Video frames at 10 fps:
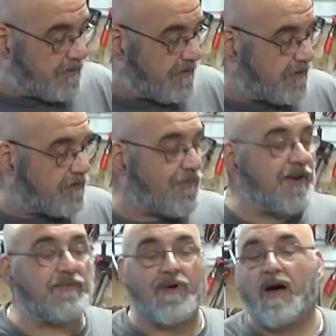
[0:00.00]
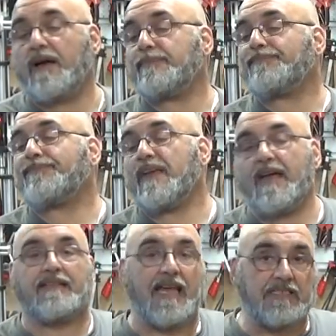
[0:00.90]
the, the, threaded rod, yeah,
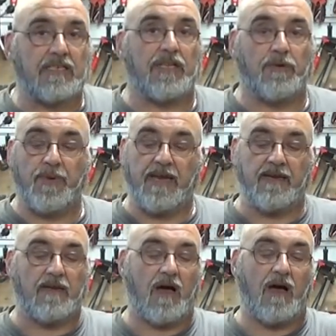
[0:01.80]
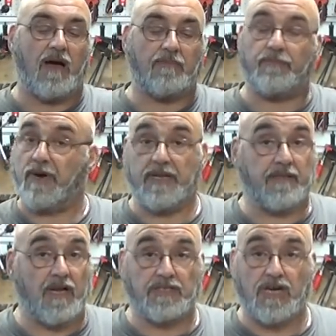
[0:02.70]
it takes a little bit, um, but it
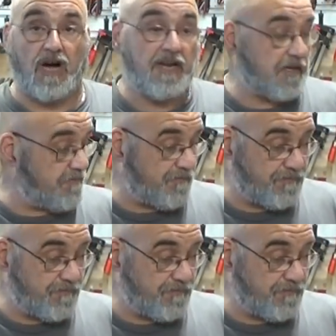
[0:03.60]
does cut it.